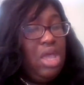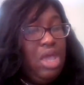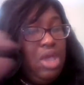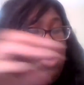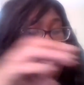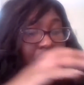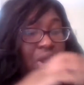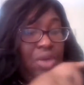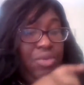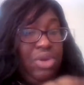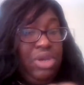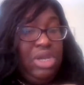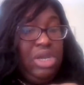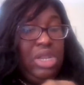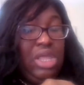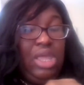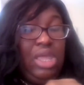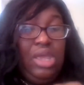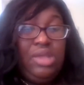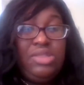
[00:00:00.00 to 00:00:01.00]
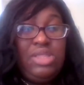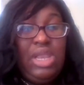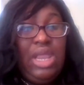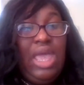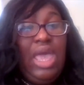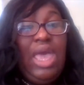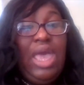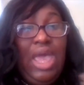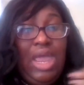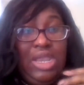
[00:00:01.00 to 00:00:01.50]
And when I redid it
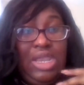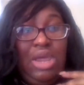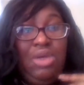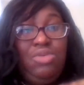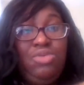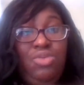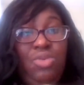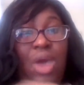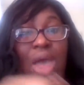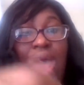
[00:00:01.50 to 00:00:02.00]
yesterday, I know